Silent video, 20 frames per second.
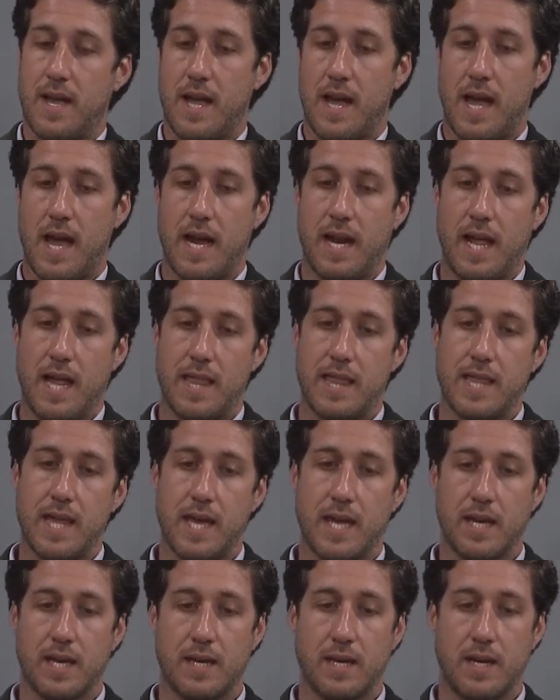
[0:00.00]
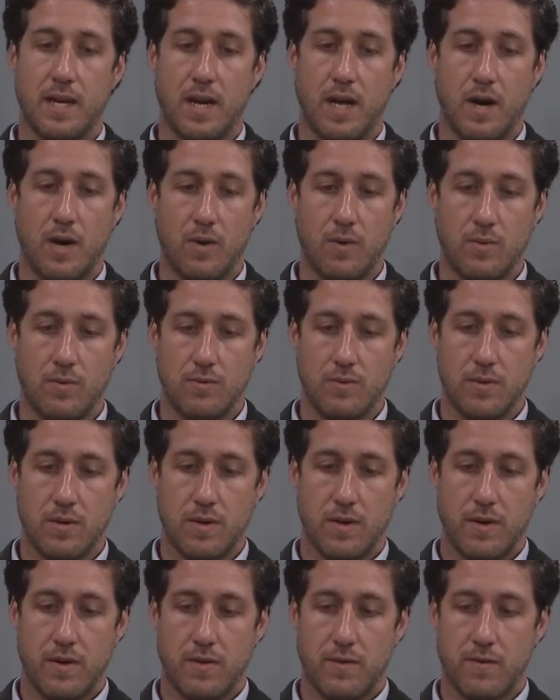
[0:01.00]
And I think,
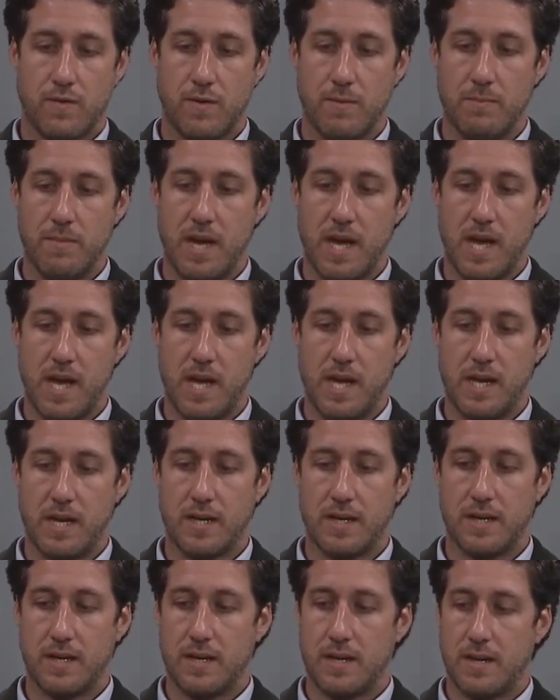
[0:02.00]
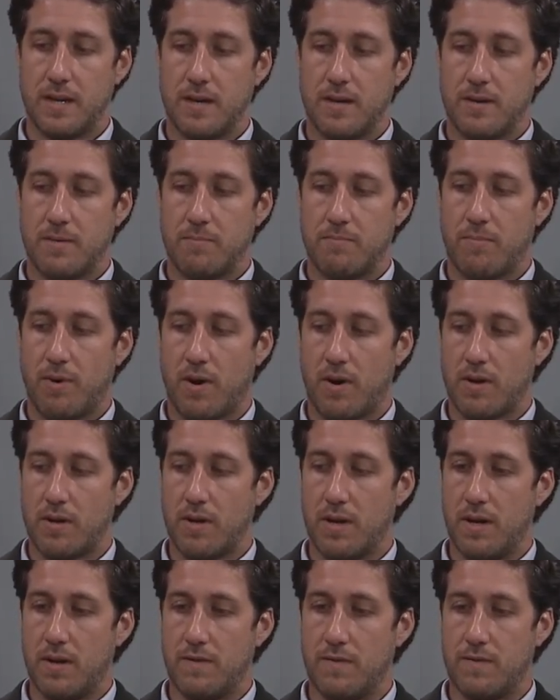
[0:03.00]
for me, part
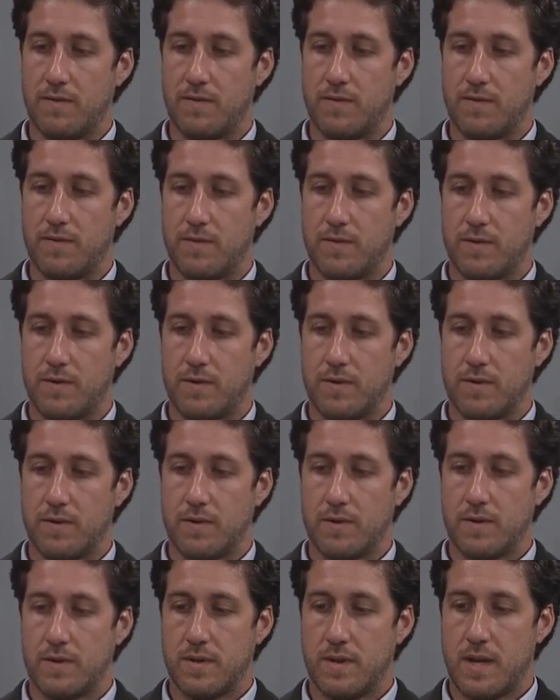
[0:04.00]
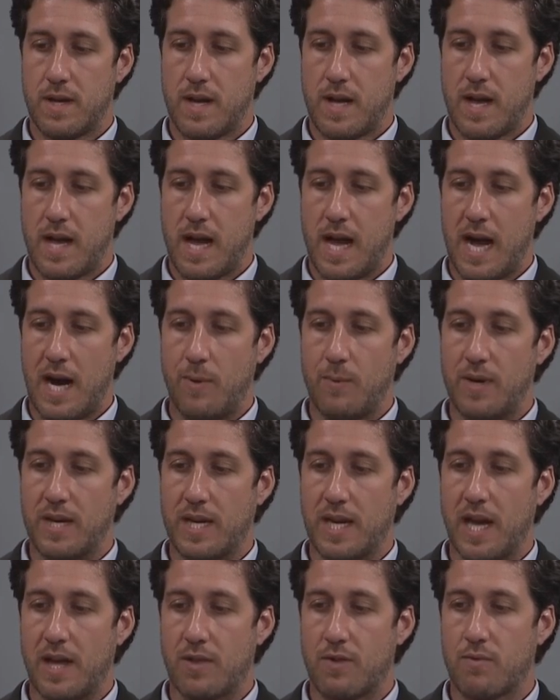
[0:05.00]
of how we
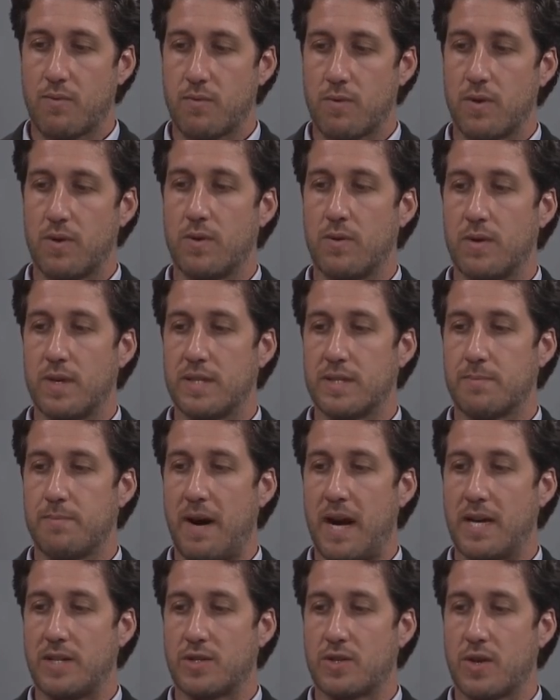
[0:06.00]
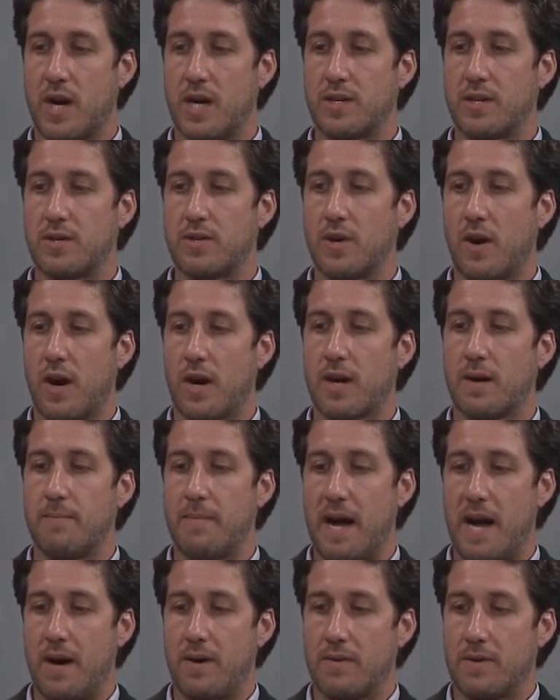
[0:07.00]
get through is by trying to talk
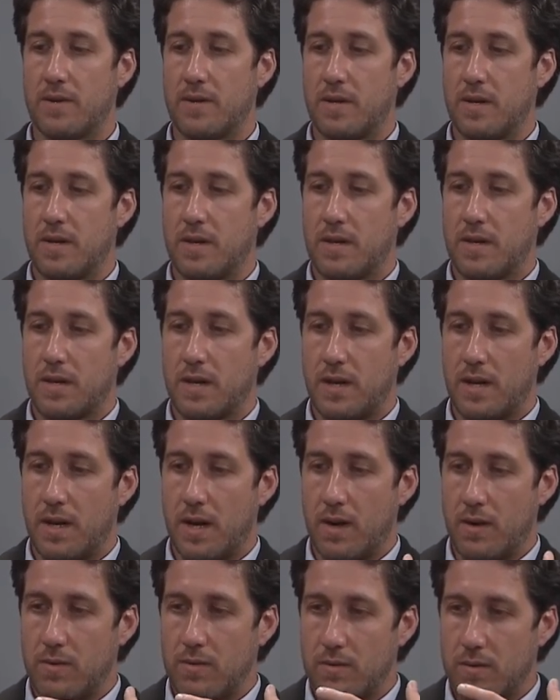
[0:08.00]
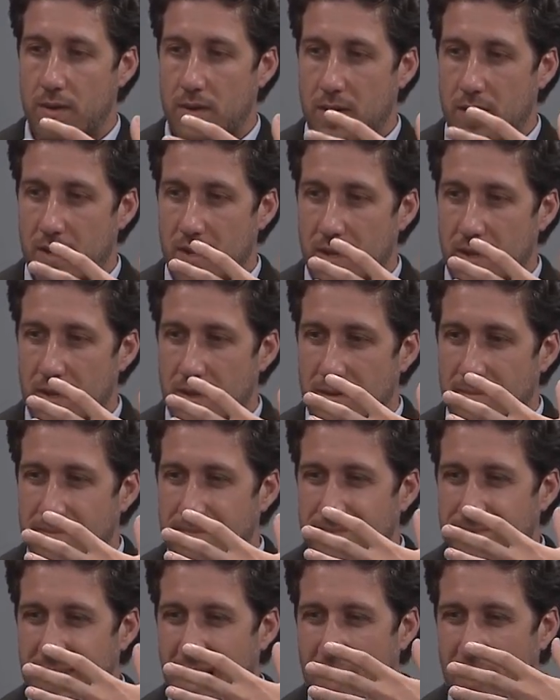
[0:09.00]
about,
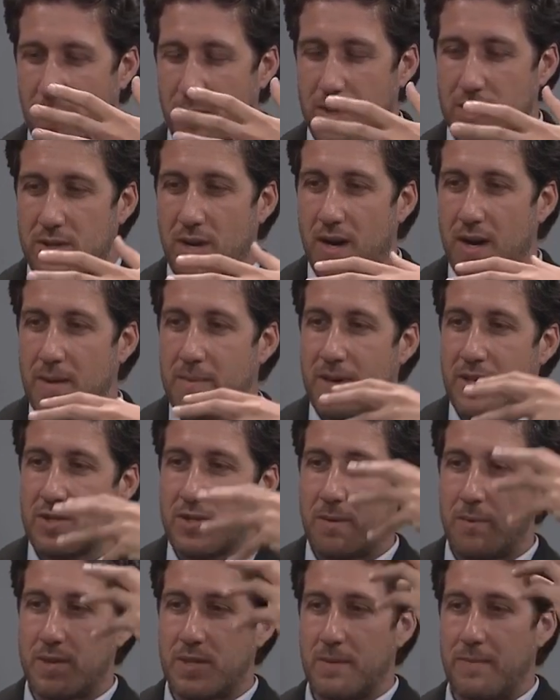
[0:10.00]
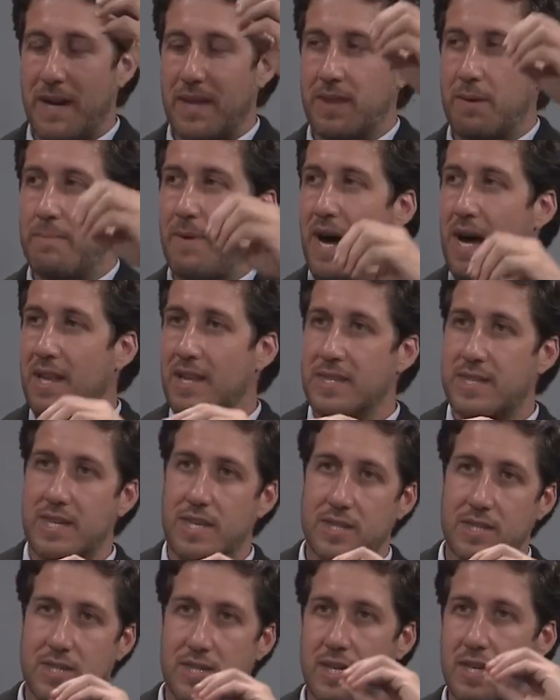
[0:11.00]
not always talking about so much about the
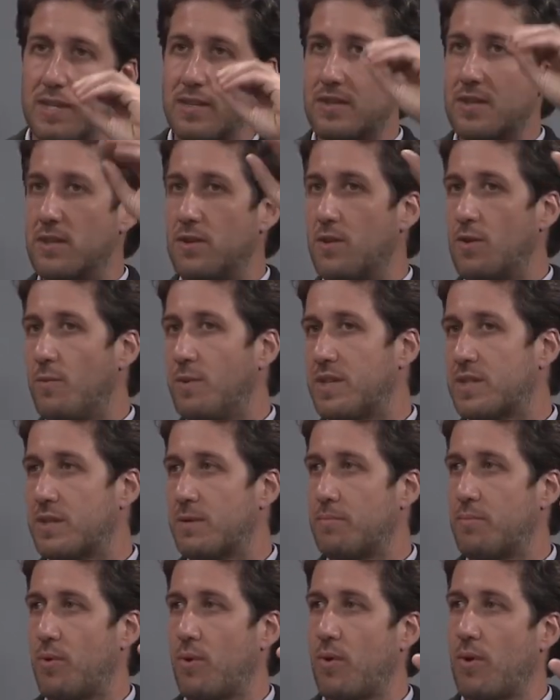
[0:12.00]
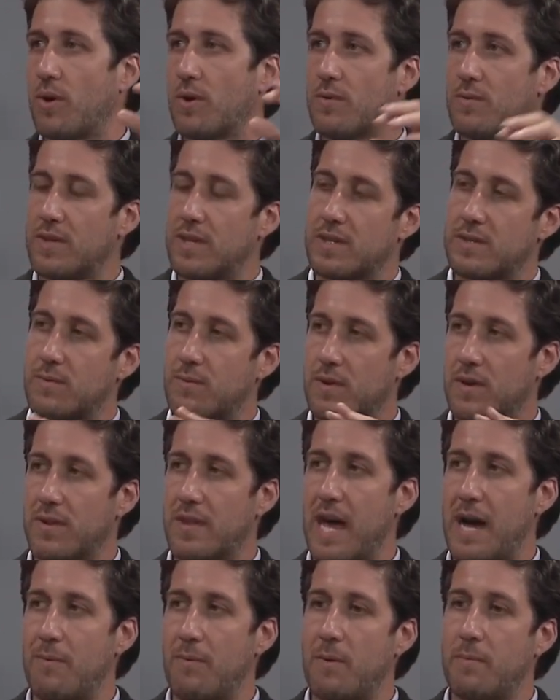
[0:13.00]
politicians and who we support, this one or
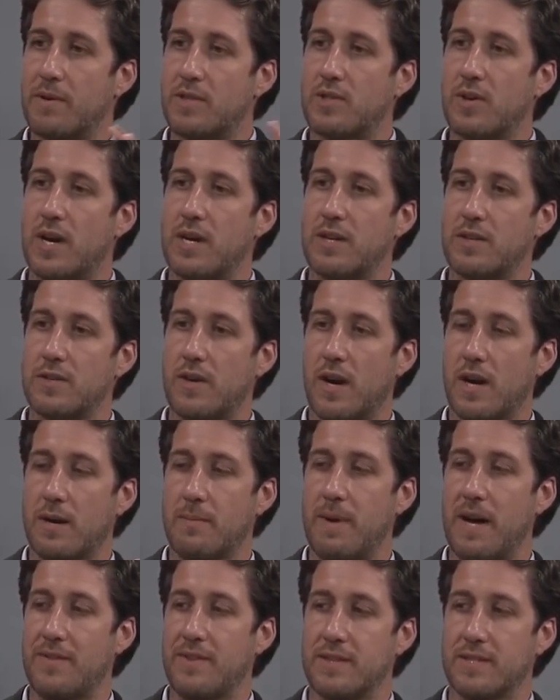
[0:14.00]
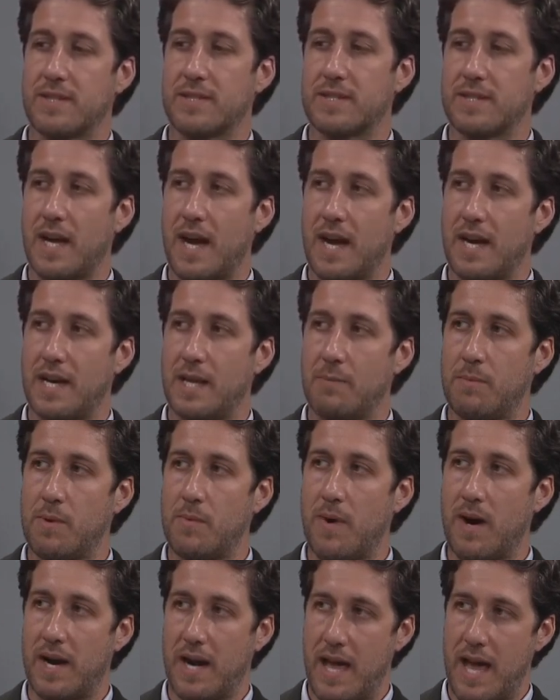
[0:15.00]
that one, but trying to talk about the society we
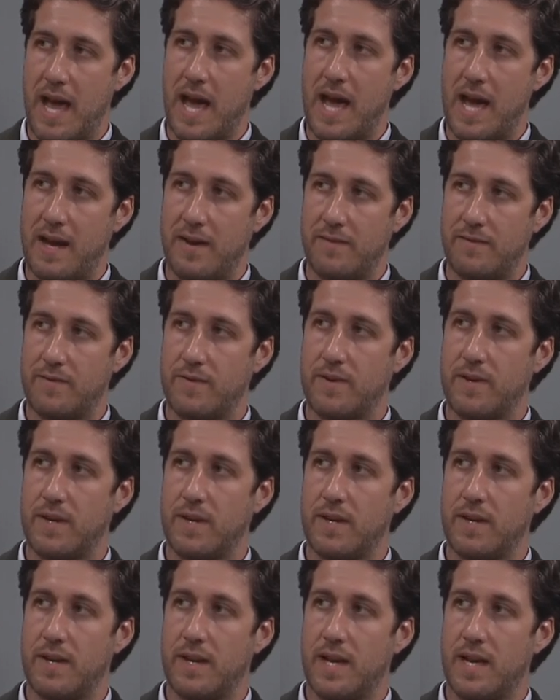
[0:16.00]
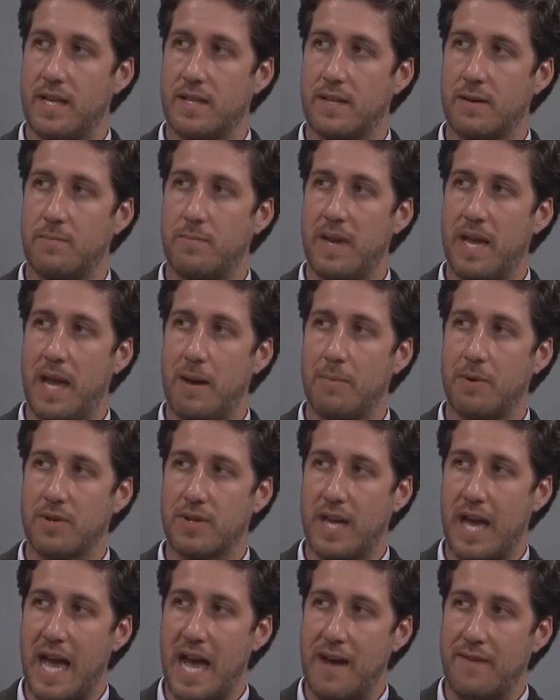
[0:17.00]
want to have and to be able
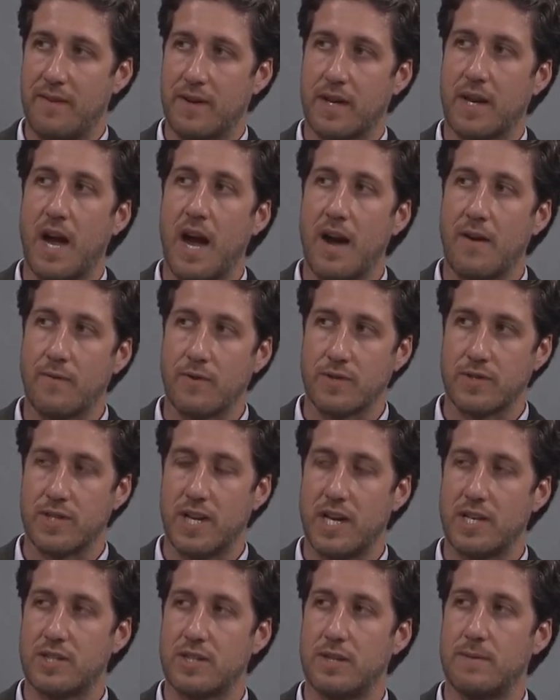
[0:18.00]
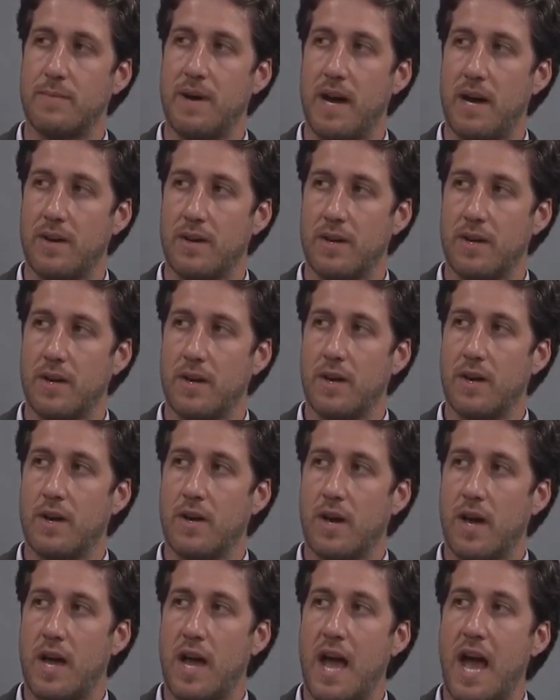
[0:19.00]
to have a conversation about
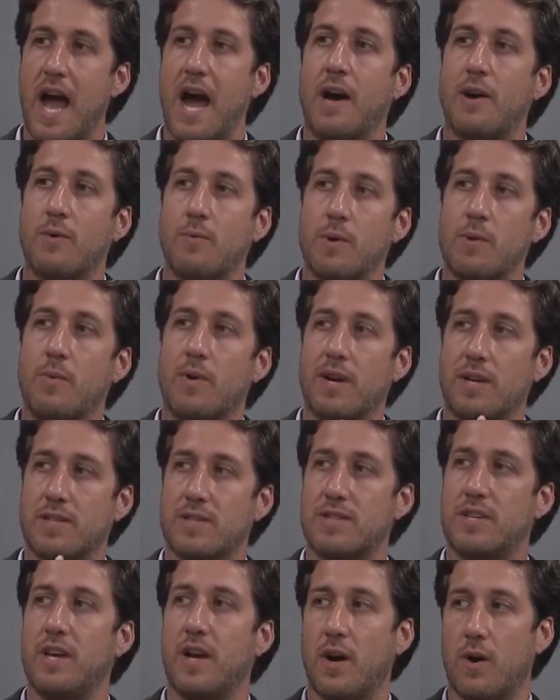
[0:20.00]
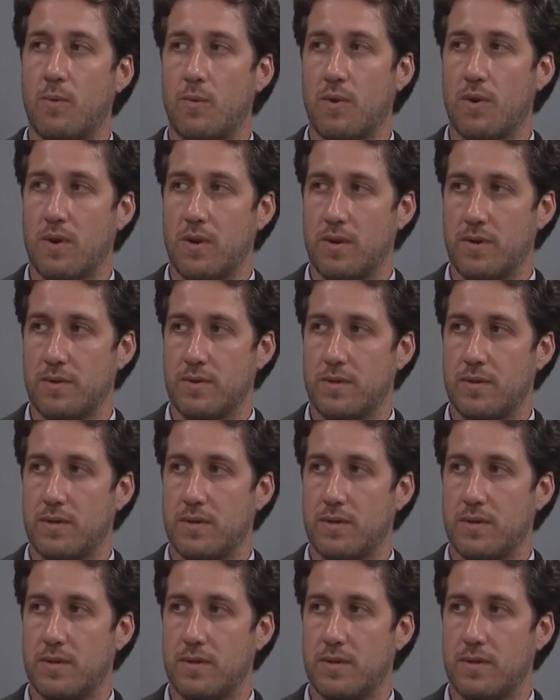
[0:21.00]
how do we want to see our world.